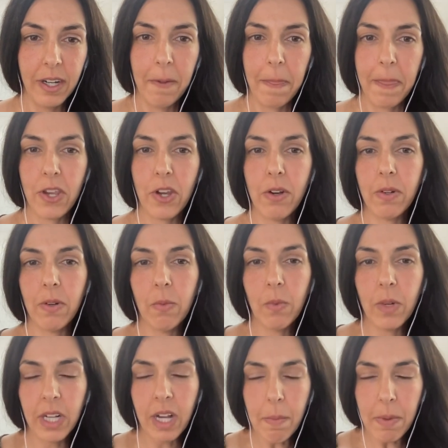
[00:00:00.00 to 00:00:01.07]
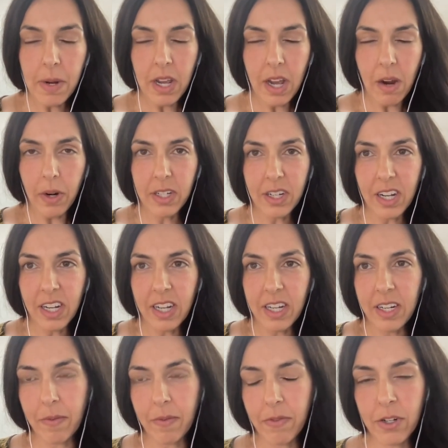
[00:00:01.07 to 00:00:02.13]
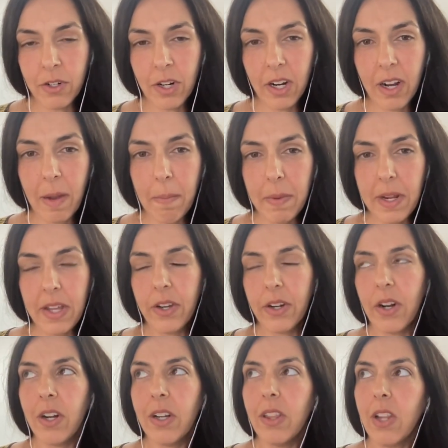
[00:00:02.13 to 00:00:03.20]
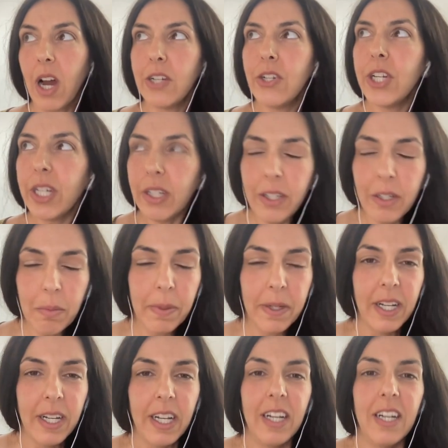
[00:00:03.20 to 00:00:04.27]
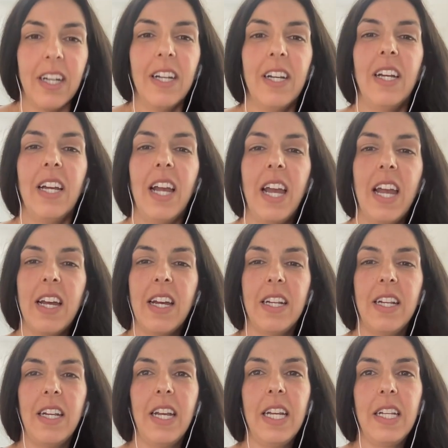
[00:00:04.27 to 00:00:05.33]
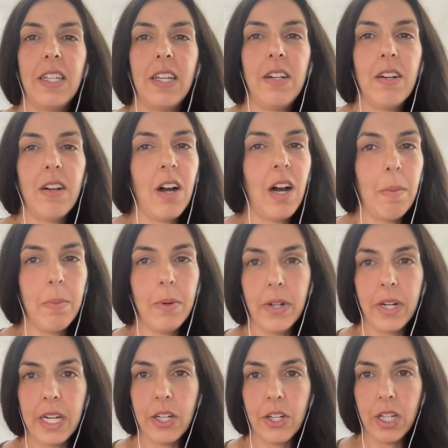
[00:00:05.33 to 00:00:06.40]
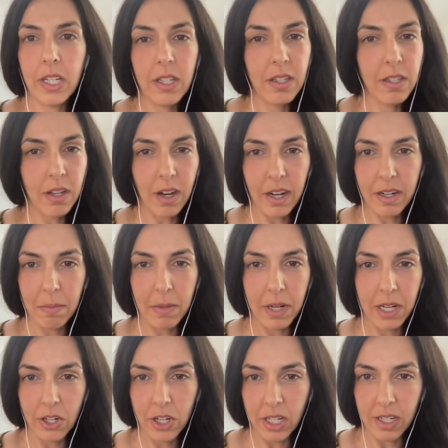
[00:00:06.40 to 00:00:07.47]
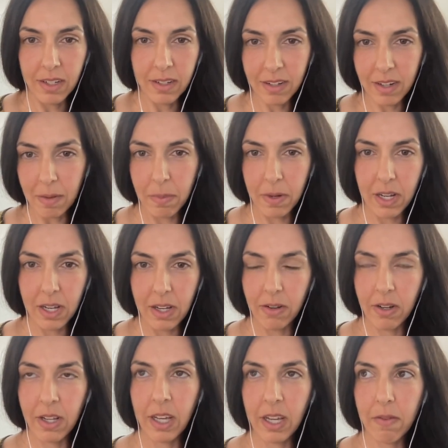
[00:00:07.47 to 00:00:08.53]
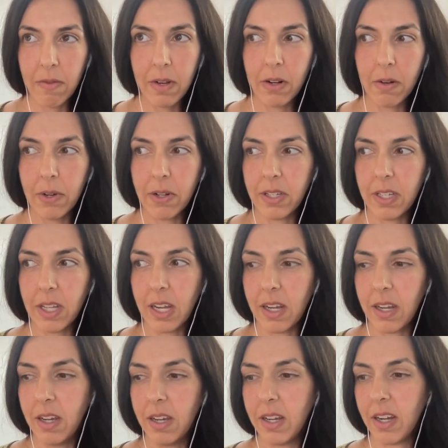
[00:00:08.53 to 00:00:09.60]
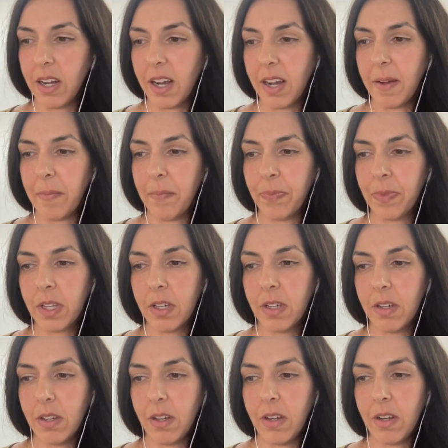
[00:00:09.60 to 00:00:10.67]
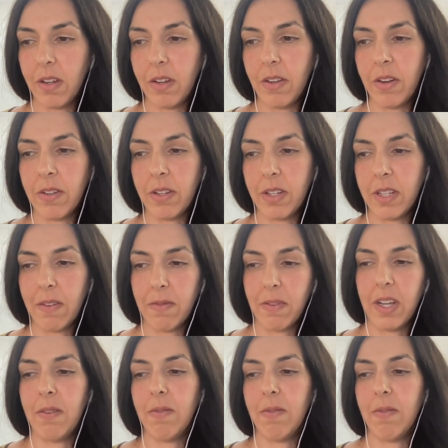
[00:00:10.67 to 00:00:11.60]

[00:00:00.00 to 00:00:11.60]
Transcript: So, one company I worked on, first round company, they're called Logic Loop, and it's an operations automation company. You can think of it almost like, um, you know, stuff like